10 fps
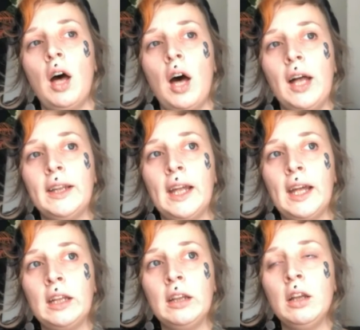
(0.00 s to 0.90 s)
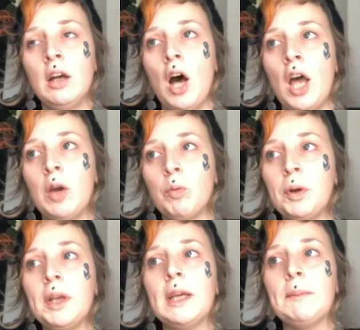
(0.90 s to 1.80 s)
And then it
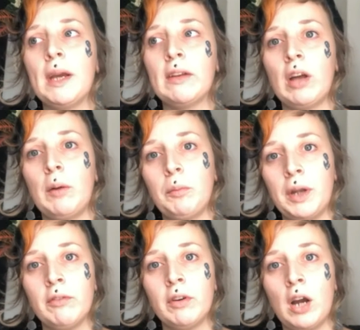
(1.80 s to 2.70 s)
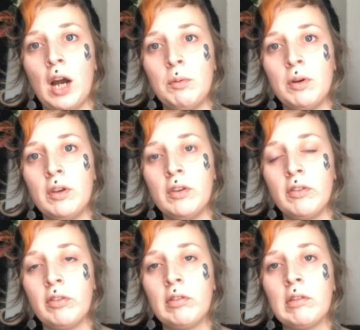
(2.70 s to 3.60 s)
really picked up whenever I
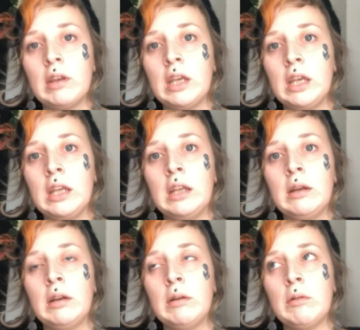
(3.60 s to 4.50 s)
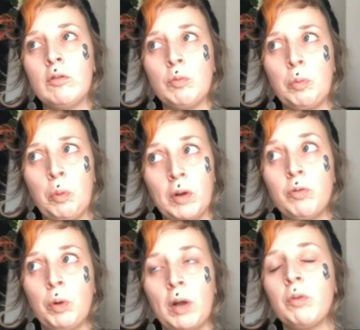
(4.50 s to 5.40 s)
was when
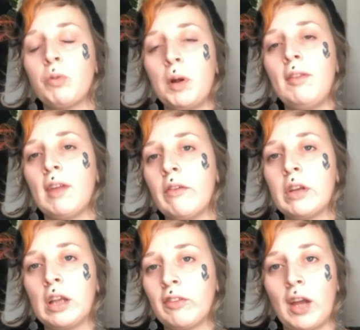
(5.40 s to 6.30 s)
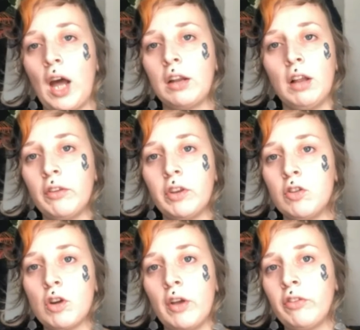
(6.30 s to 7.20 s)
I was 27, because I kind of lost
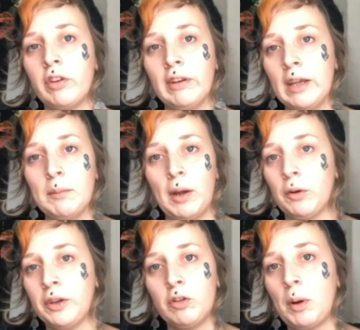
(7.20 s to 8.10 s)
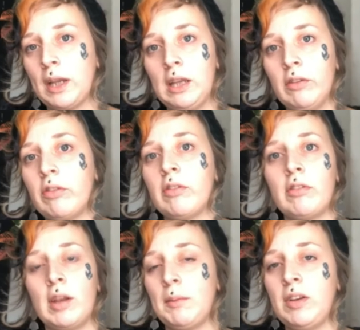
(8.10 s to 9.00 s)
interest in like my early 20s
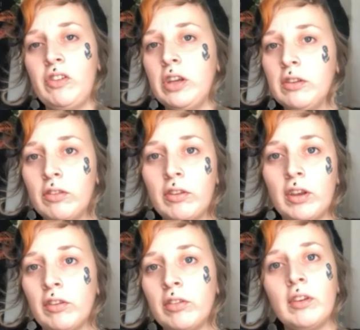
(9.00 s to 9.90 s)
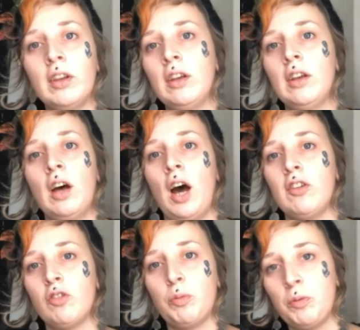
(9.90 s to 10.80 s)
and my teens, because I
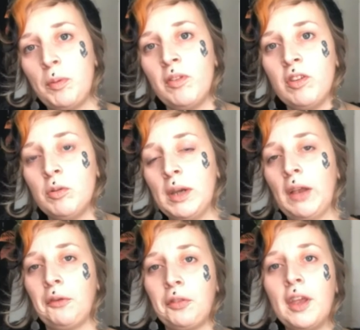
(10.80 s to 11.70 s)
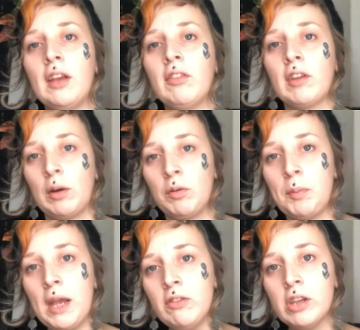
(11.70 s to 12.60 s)
just was busy doing other things and I was
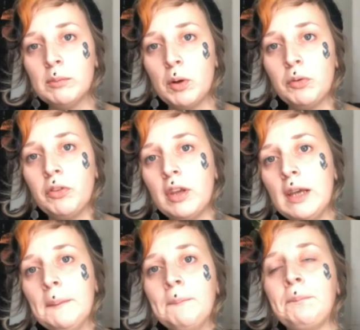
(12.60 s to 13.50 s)
painting mostly.